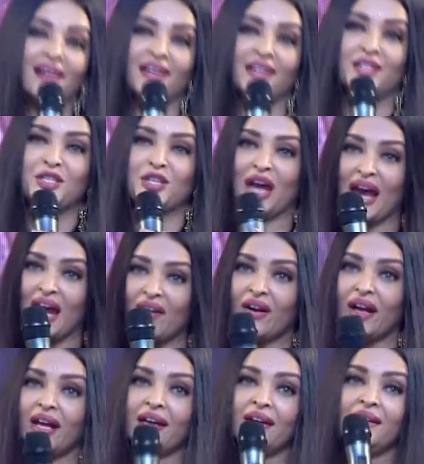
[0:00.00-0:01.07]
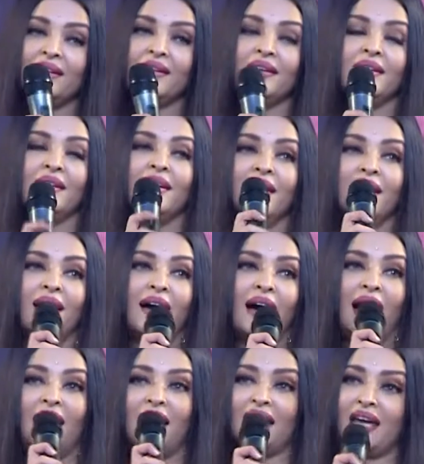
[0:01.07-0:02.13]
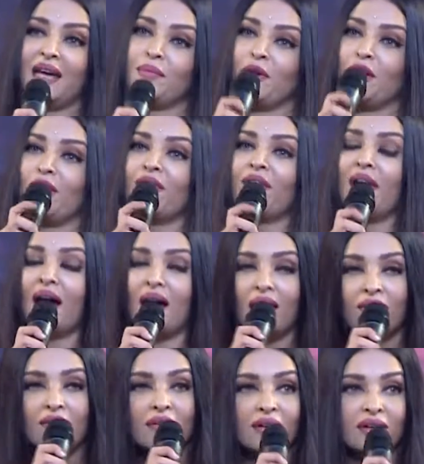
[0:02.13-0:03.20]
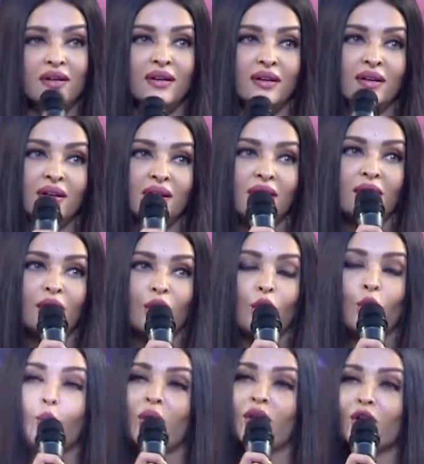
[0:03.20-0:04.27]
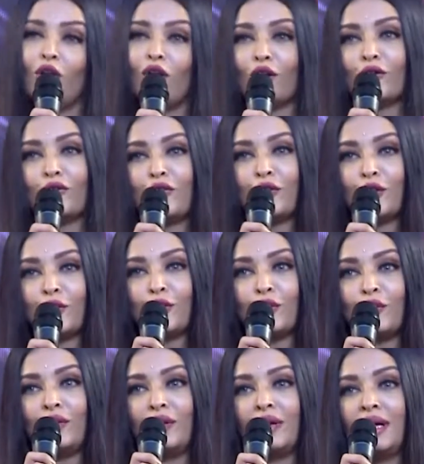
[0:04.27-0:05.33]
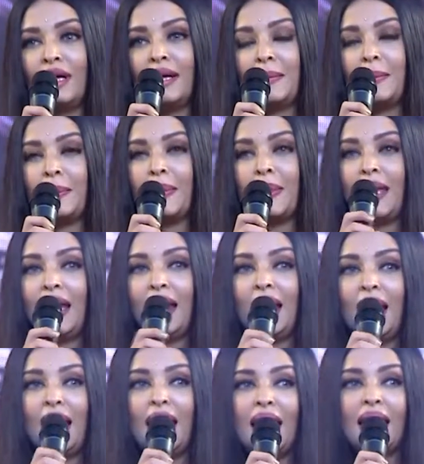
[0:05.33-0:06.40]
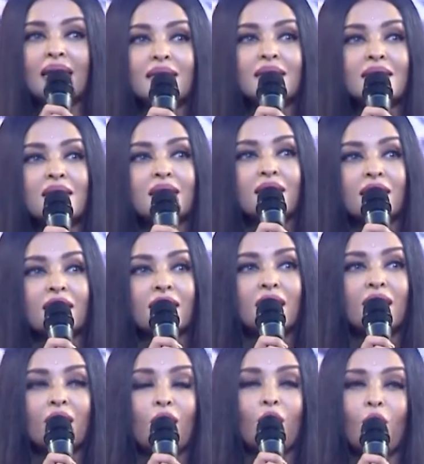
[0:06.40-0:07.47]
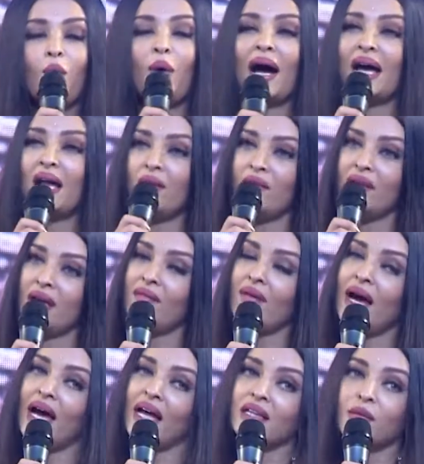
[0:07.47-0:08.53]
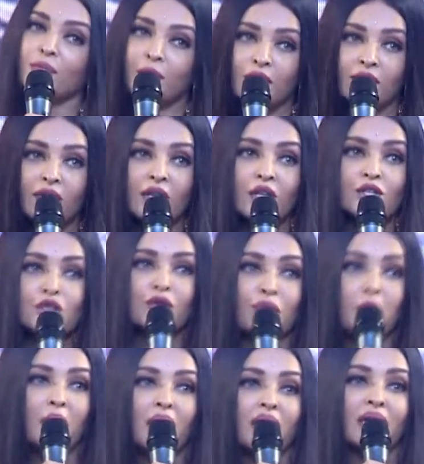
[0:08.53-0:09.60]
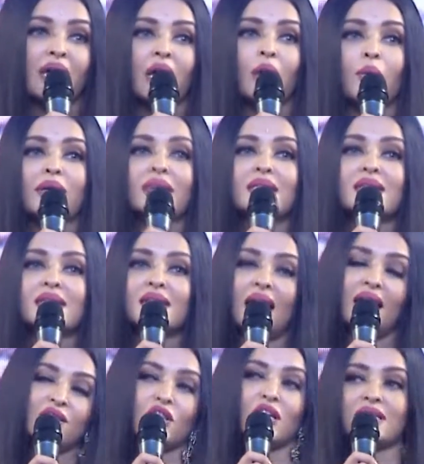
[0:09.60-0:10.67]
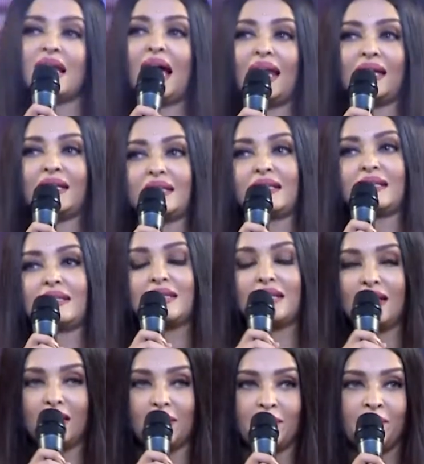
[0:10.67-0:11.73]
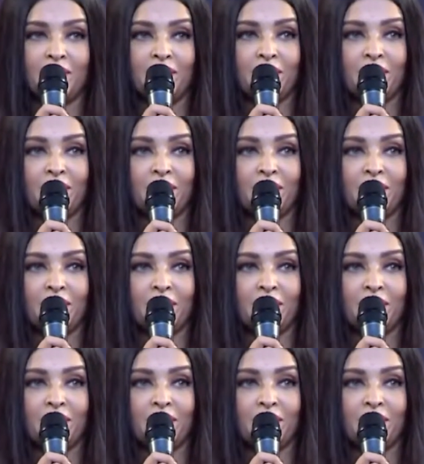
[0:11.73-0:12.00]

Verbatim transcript: sharing our labor of love with all of you. And while we have had the privilege of working with such a talented team,